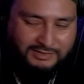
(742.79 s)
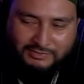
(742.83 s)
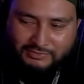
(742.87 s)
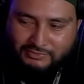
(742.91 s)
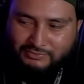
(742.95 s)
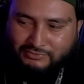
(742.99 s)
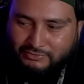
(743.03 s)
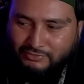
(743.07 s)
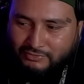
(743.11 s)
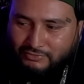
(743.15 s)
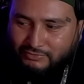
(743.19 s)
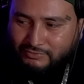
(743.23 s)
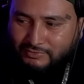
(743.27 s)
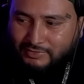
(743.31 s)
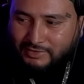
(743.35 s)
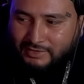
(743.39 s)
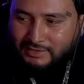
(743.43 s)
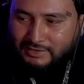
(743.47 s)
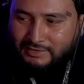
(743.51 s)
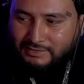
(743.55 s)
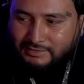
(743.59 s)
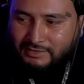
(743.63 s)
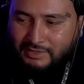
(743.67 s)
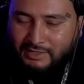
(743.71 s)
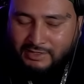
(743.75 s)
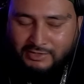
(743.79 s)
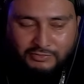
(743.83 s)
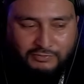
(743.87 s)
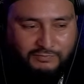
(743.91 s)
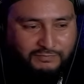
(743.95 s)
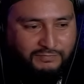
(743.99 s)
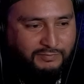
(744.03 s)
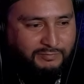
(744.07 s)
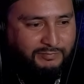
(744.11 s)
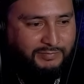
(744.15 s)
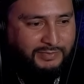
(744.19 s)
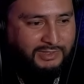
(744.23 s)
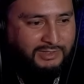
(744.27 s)
You know, thank you
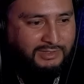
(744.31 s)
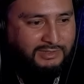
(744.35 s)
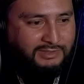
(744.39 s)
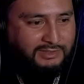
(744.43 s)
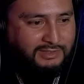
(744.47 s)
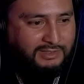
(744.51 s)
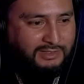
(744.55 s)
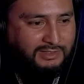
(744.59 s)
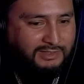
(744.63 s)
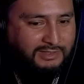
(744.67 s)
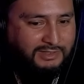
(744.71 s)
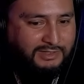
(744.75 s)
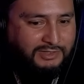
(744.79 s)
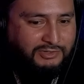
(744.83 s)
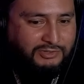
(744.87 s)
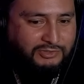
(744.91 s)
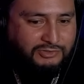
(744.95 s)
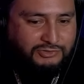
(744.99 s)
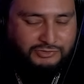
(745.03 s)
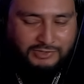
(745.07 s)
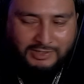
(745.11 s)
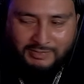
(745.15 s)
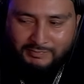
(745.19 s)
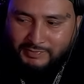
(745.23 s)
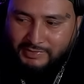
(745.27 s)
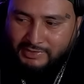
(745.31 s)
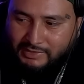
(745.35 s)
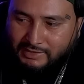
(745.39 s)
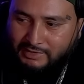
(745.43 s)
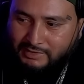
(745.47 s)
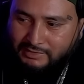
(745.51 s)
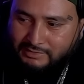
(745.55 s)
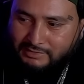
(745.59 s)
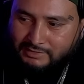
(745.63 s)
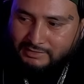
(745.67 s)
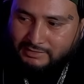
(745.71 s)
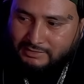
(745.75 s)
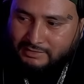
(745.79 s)
for being here, dropping
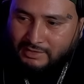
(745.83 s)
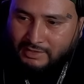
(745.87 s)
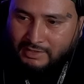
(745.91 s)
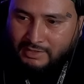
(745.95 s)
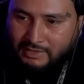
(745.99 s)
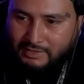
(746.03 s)
in, and